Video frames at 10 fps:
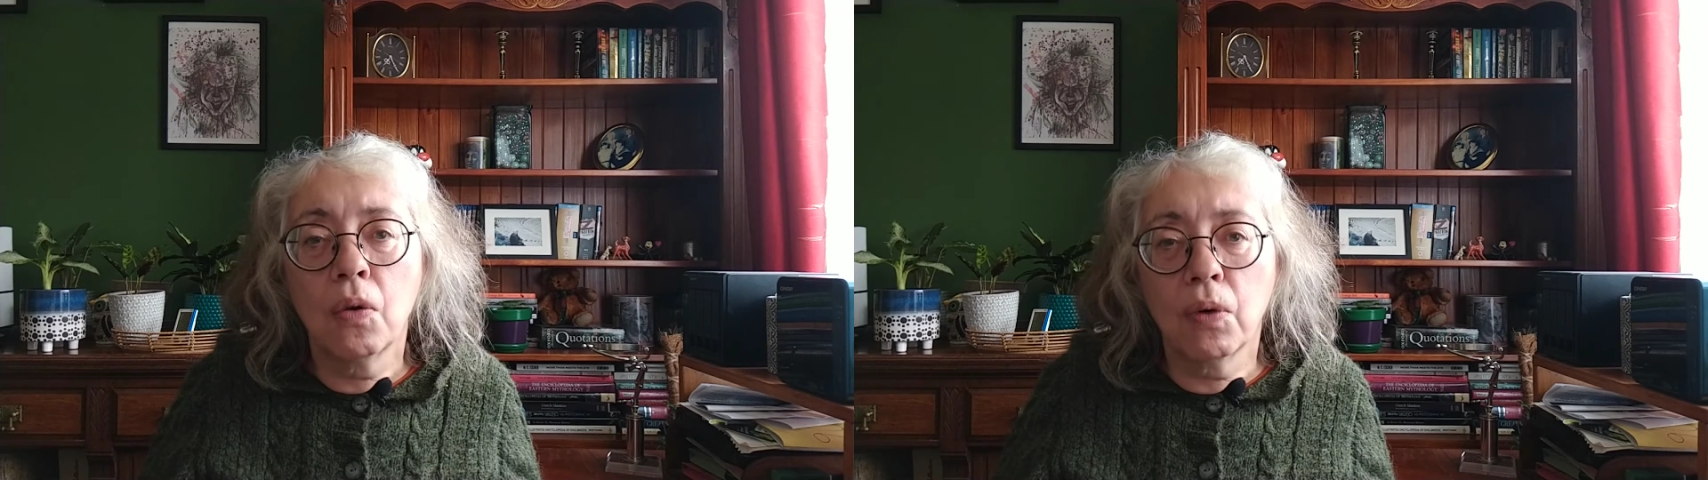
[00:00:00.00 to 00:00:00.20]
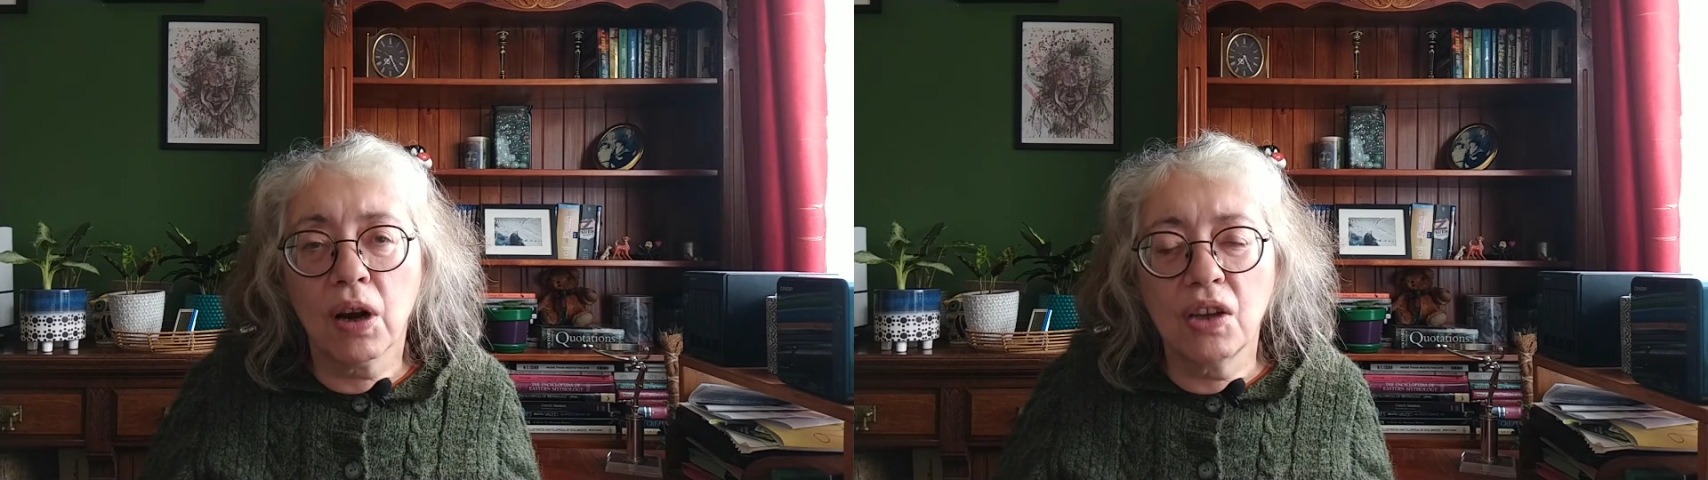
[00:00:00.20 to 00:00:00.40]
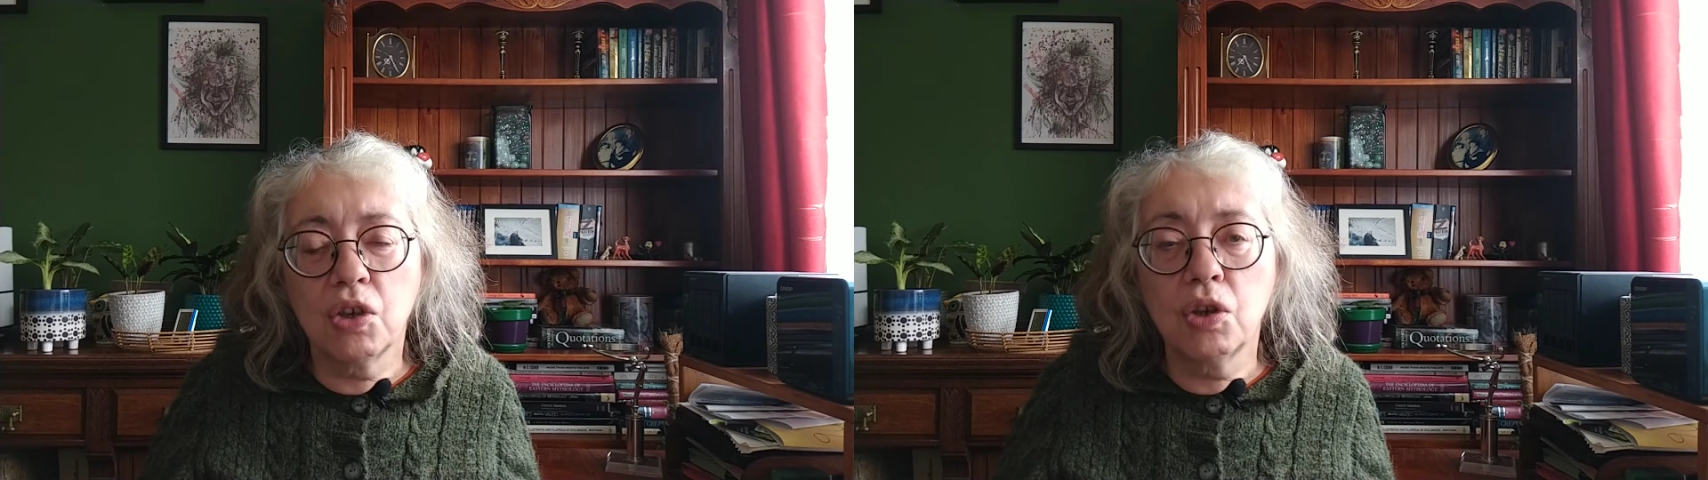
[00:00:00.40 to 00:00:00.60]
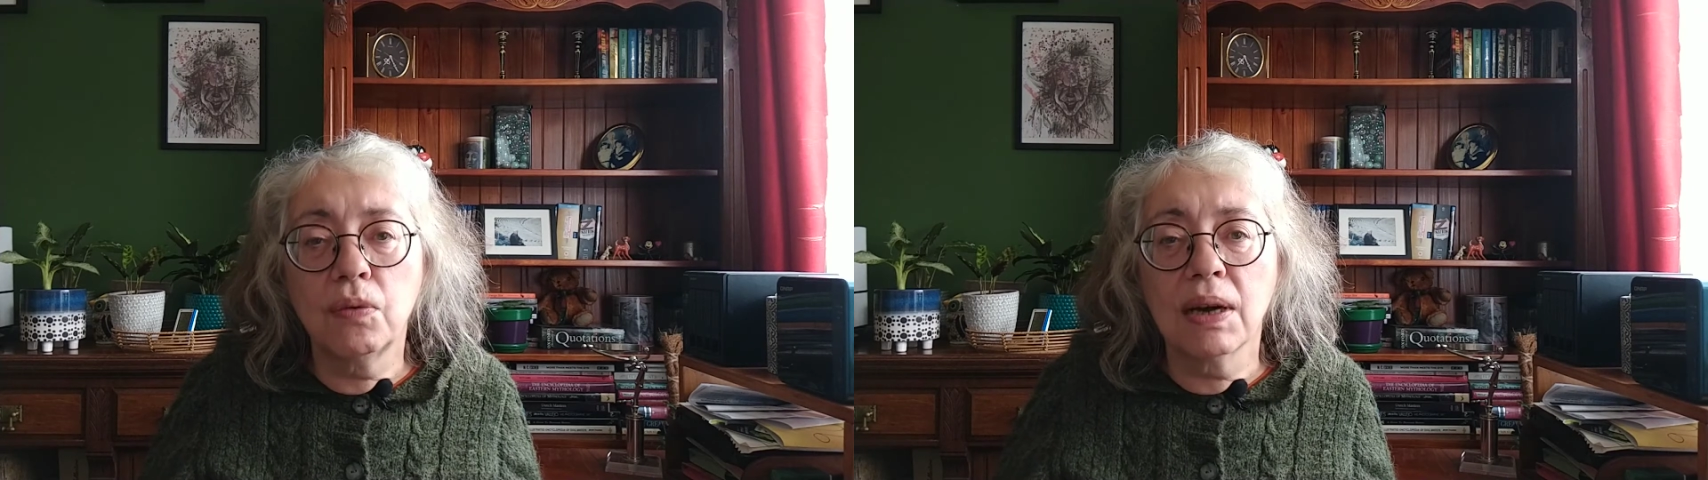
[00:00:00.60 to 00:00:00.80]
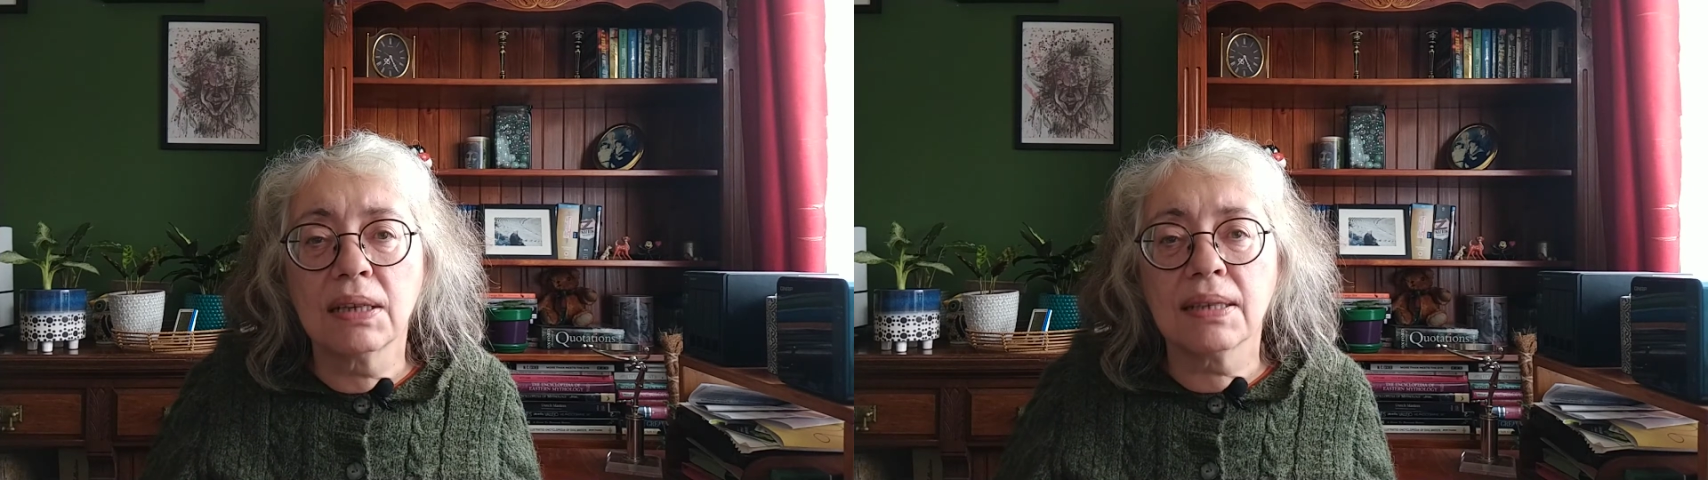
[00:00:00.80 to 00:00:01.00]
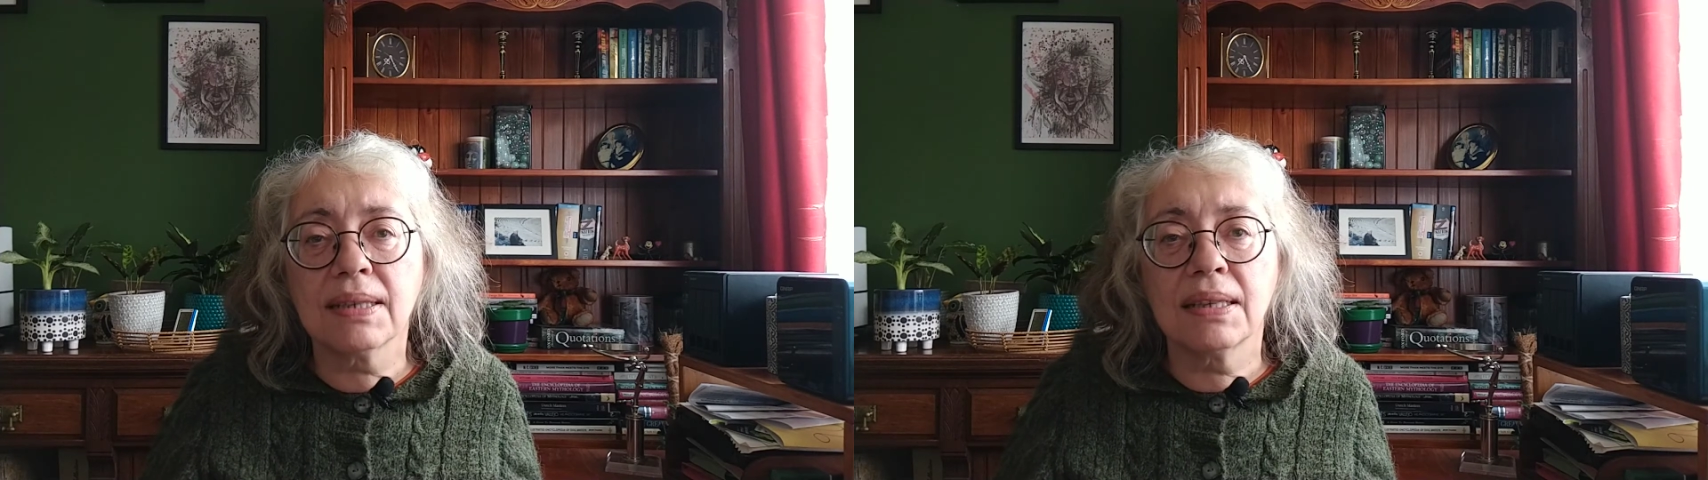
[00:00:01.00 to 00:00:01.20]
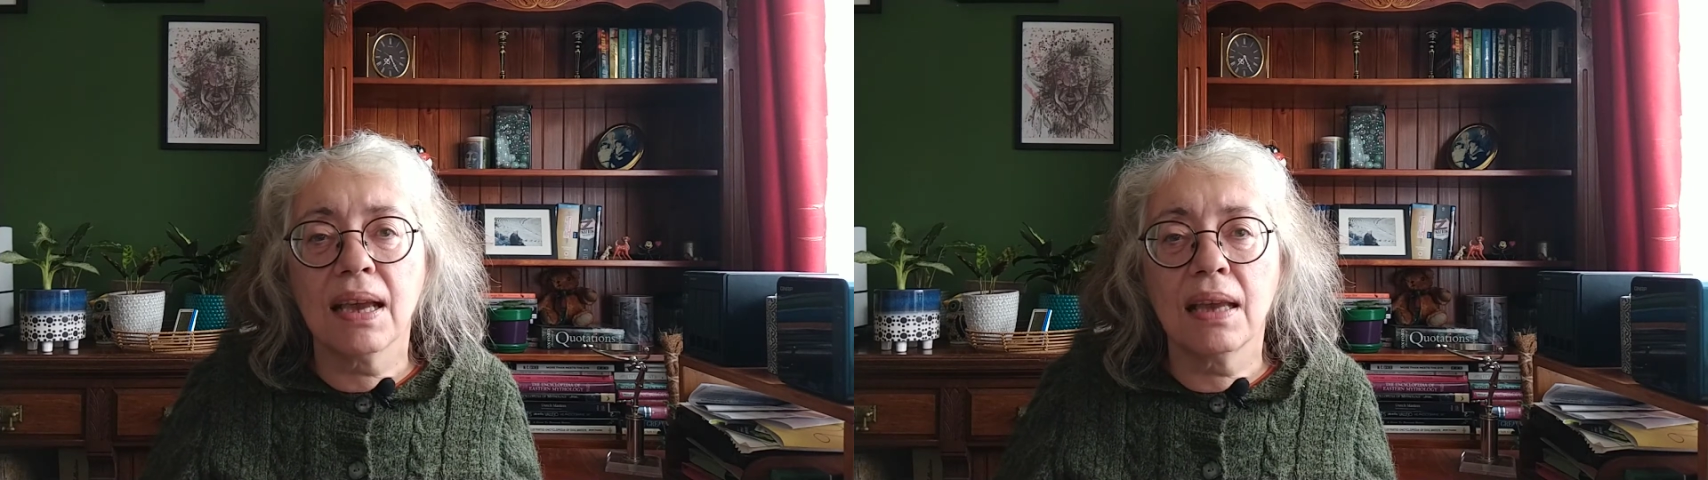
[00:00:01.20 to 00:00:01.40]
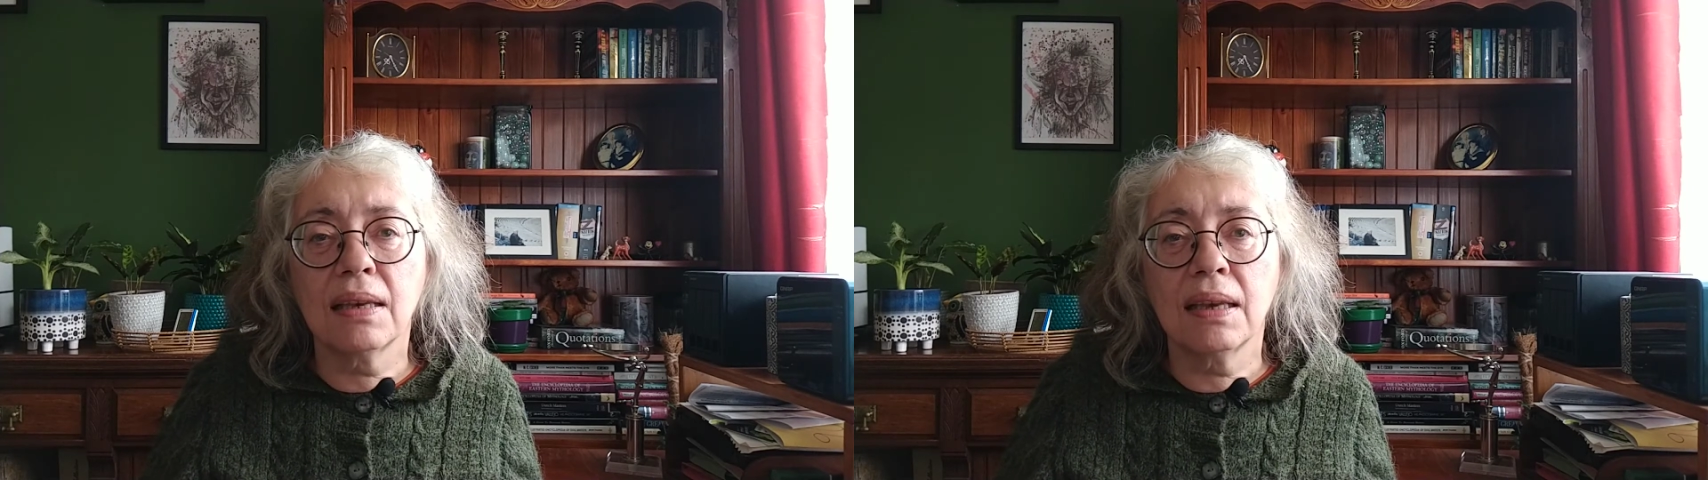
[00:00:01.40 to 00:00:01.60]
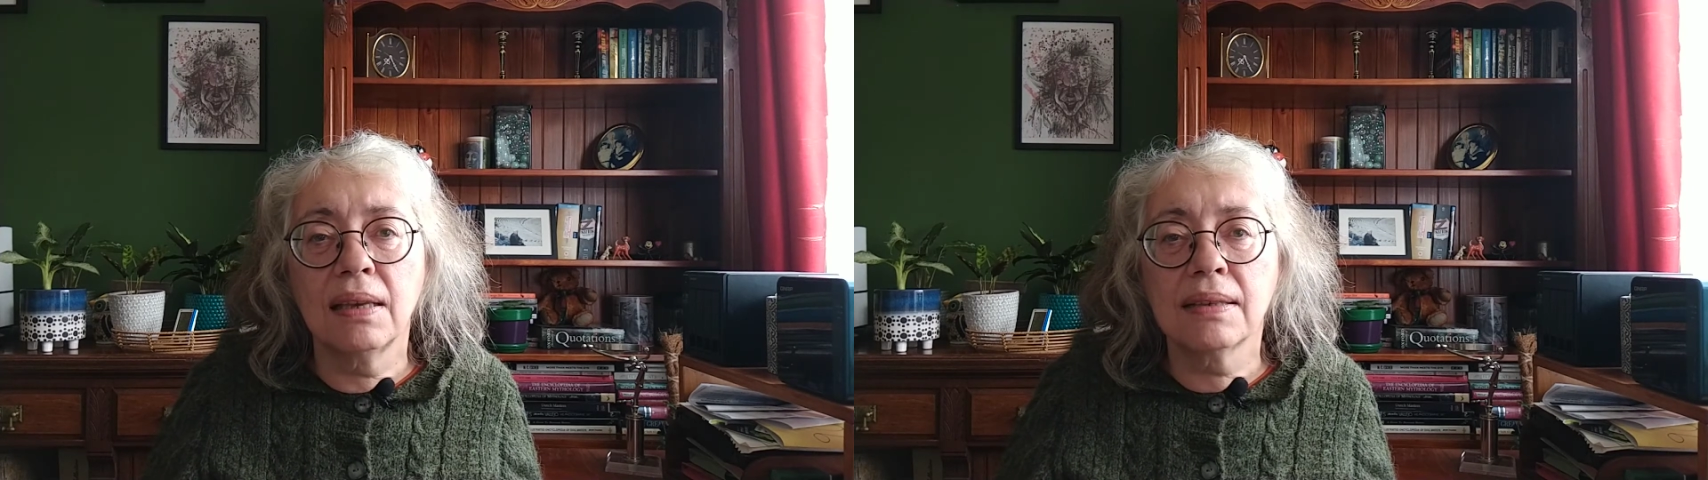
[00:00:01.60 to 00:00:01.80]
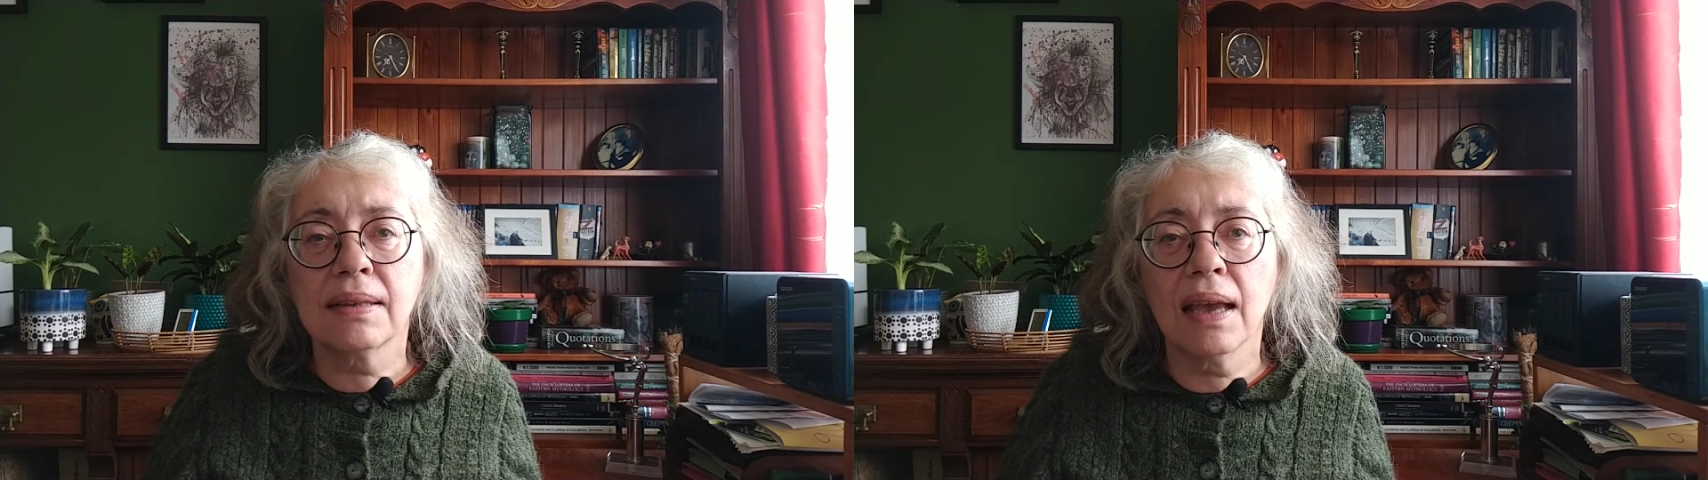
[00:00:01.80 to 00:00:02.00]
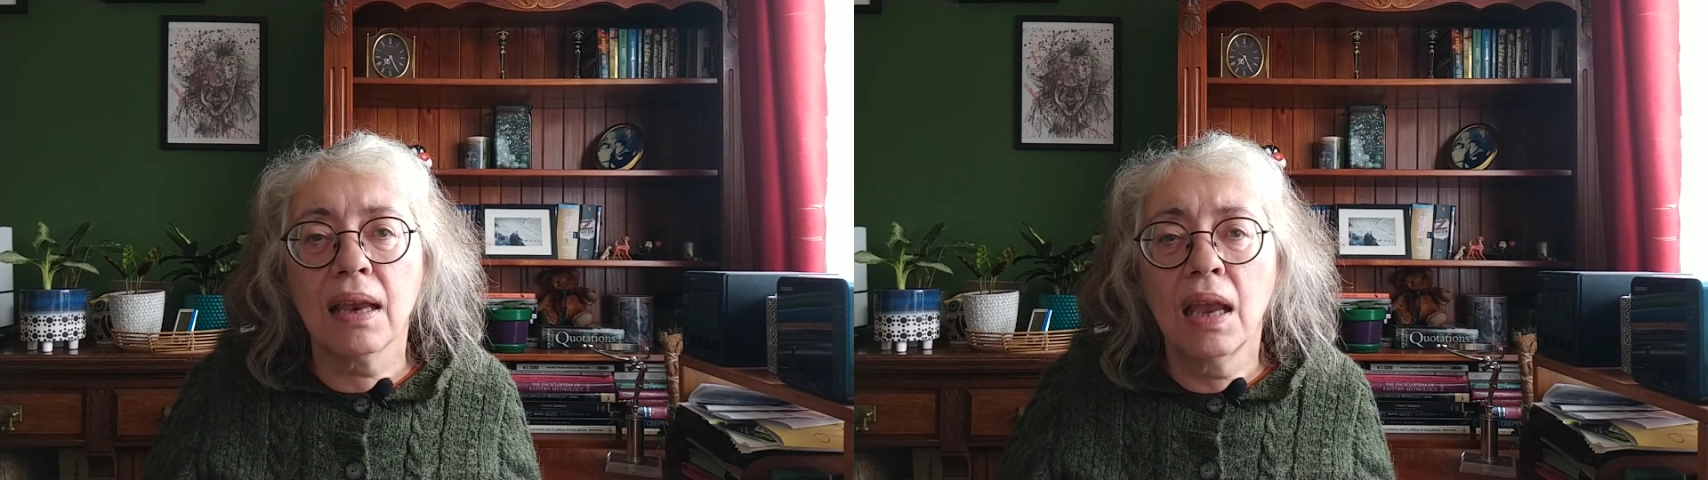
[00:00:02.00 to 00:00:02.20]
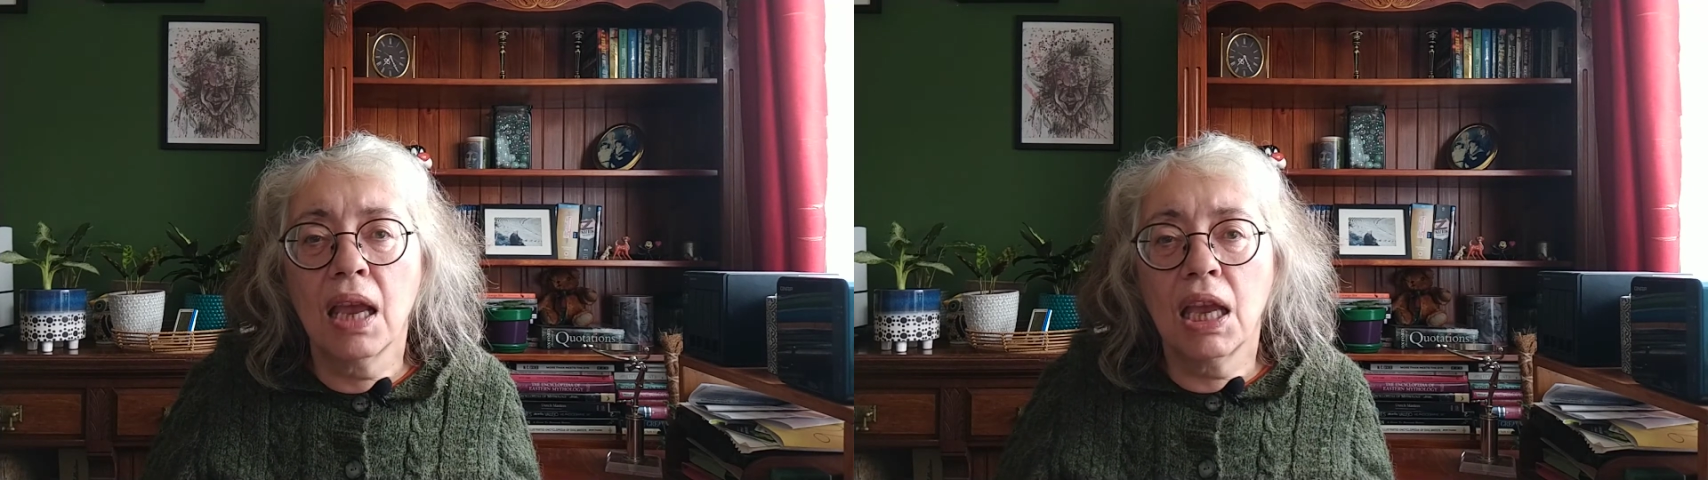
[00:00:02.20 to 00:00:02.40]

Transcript: What I do understand is that